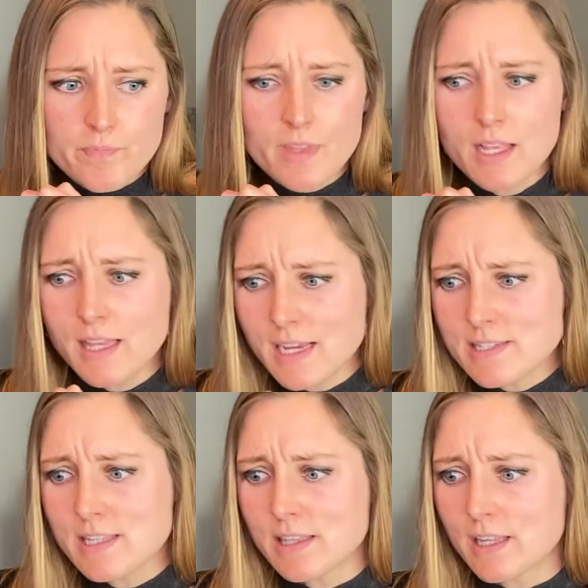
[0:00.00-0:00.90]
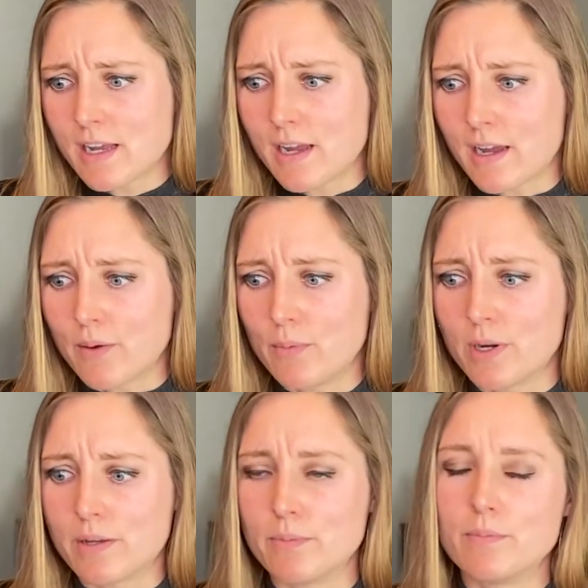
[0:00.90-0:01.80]
The last thing that I
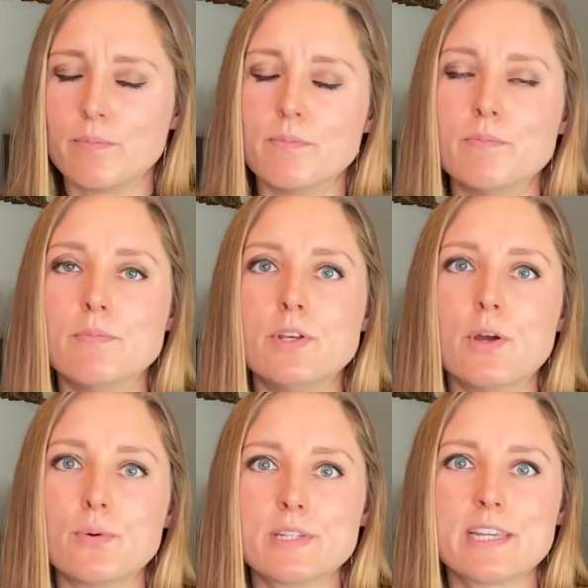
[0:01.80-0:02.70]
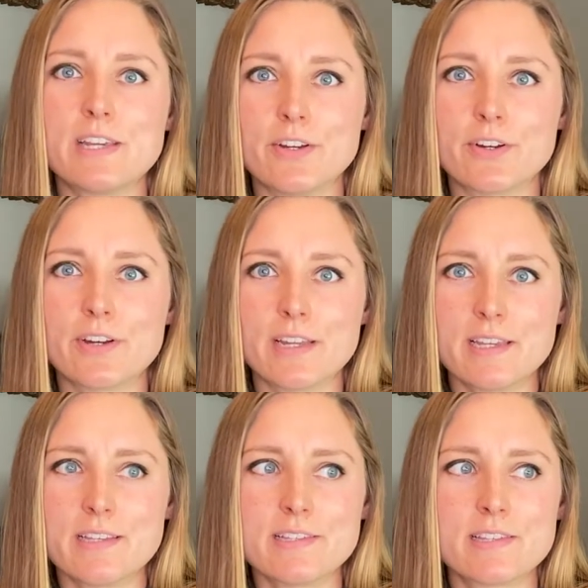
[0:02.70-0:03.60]
want to note here
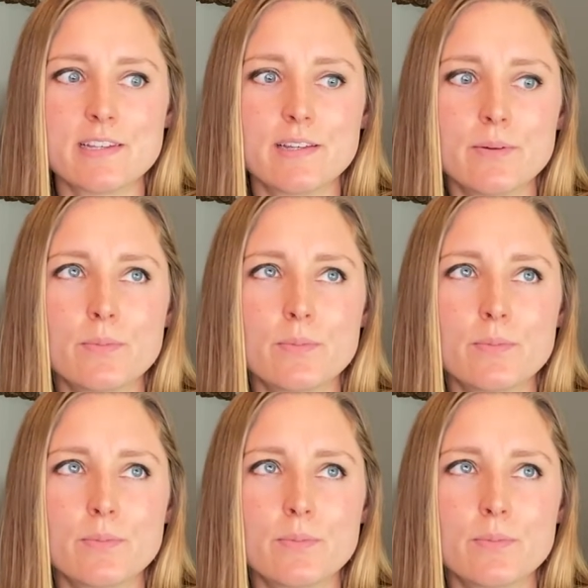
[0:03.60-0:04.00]
is